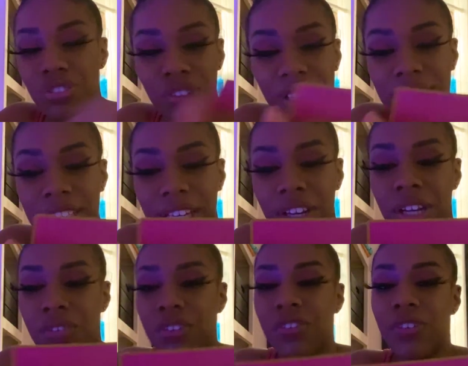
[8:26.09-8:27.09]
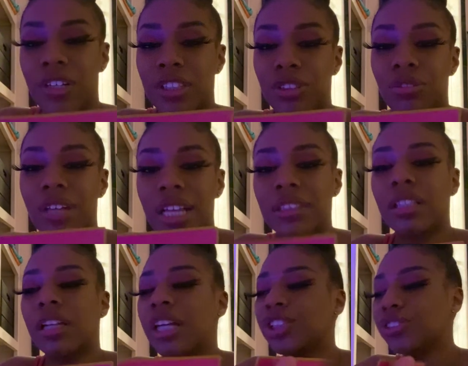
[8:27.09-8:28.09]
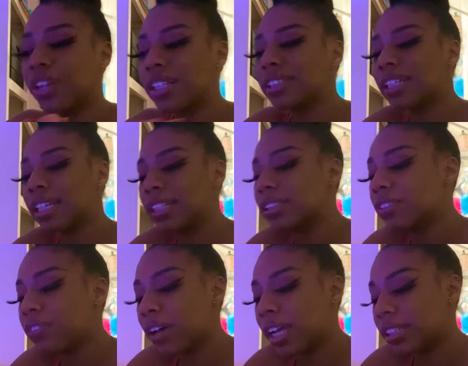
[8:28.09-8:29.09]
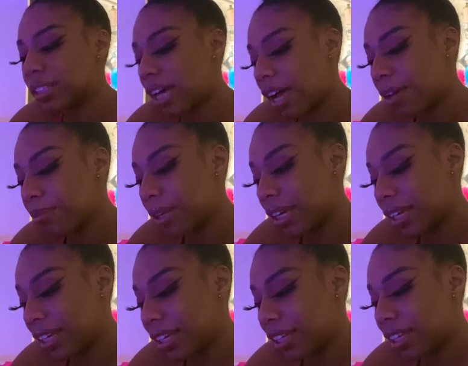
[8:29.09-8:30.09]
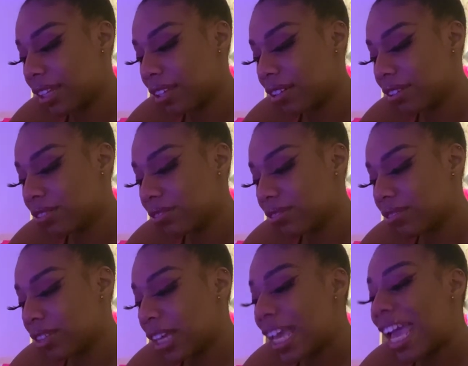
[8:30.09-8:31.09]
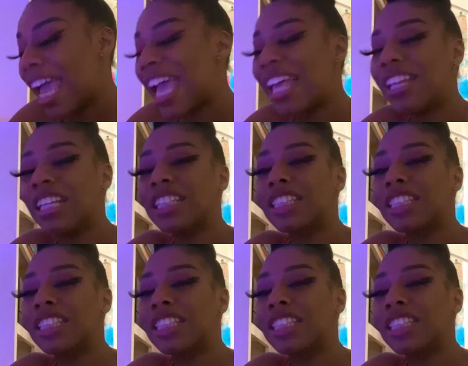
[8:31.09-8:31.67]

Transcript: trust here in reverse. You guys are not trusting in divine timing. And